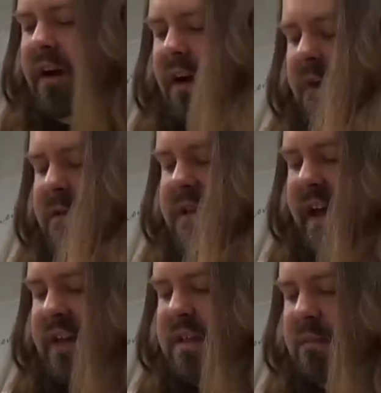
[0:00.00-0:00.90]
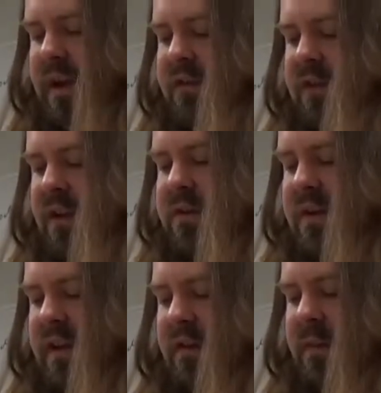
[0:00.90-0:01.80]
the harbor's head, a spring flows
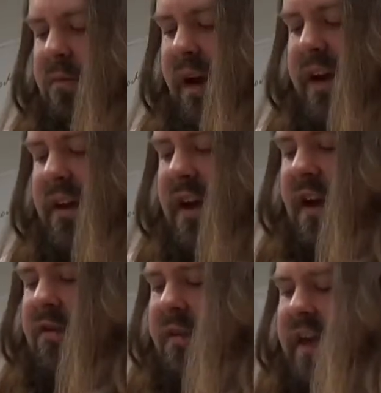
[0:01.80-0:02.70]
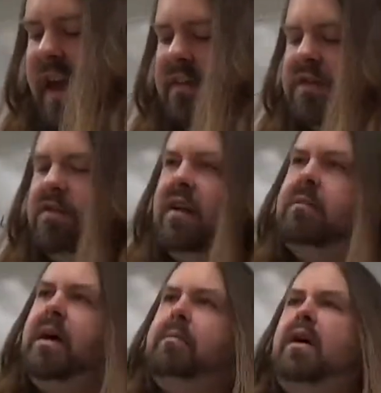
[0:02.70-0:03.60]
clear and bright from a cave
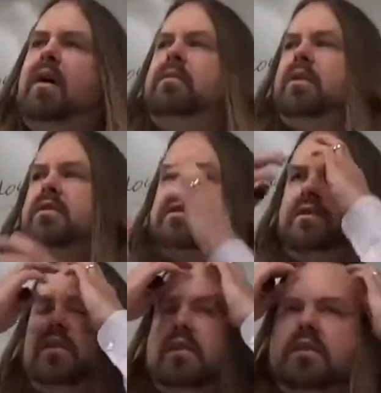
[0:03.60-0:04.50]
surrounded by poplars.